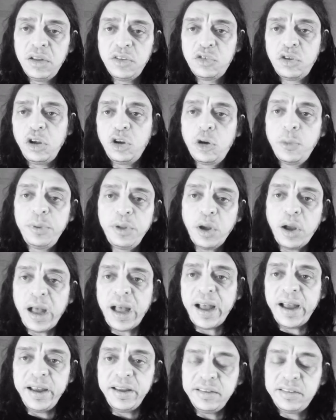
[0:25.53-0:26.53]
So it could be your
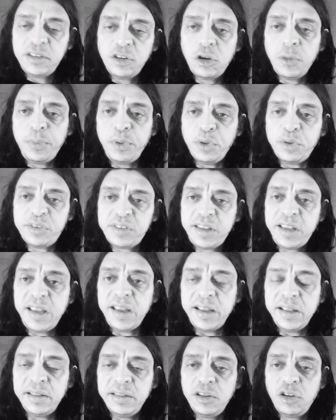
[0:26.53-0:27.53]
eyes, it could be your
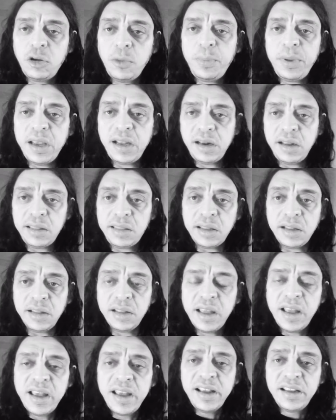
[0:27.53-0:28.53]
skin, it could be anything.
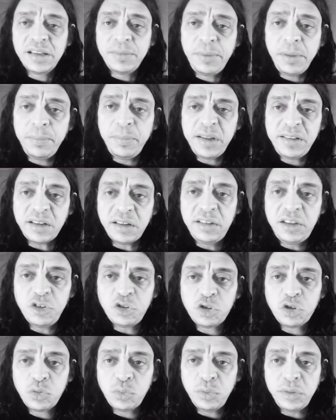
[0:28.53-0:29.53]
It simply means the
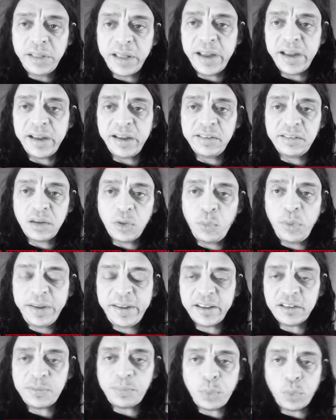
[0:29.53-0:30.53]
tissue there is the
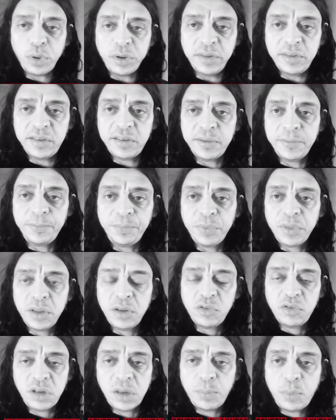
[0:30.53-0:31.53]
weakest point.
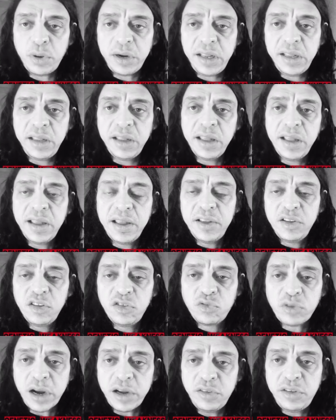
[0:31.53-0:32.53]
So the body
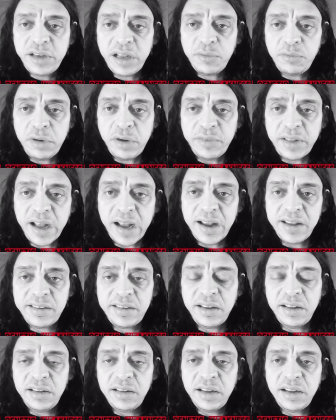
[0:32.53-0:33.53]
trying to get rid of the
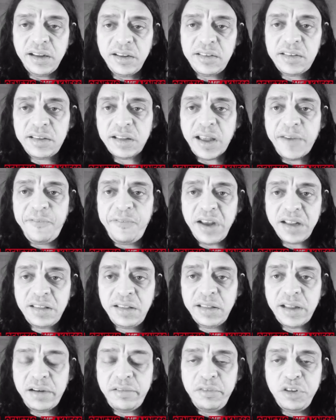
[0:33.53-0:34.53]
acid is
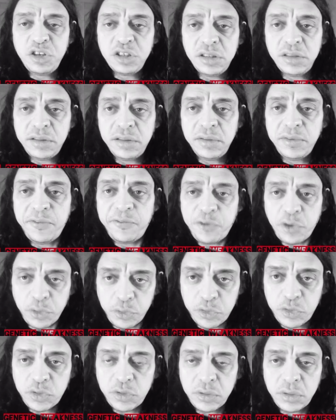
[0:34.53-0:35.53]
affecting that region
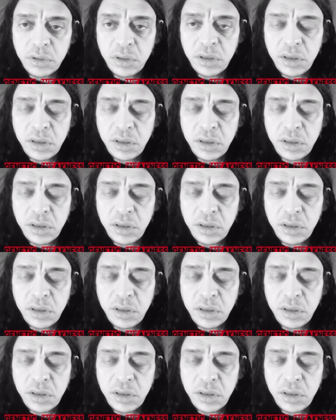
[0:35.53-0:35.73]
first.